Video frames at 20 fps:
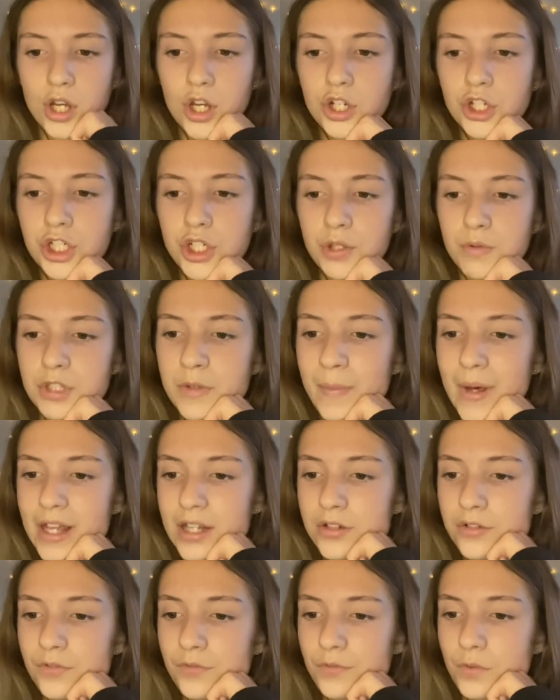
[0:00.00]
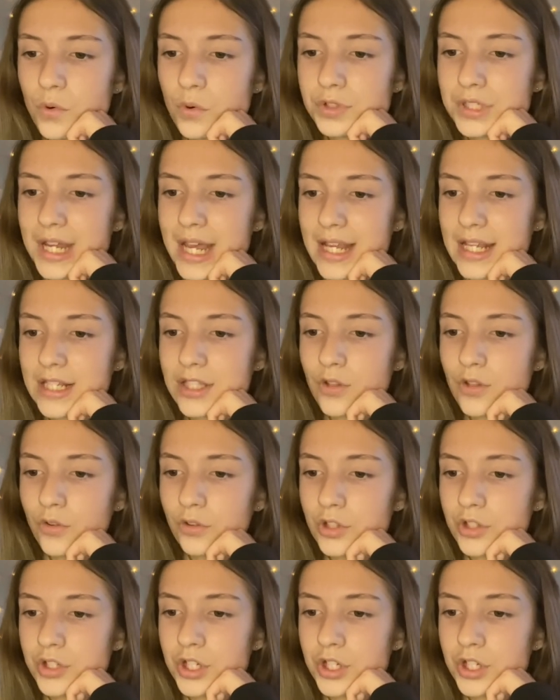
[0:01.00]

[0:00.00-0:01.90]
She would spend 4 days on the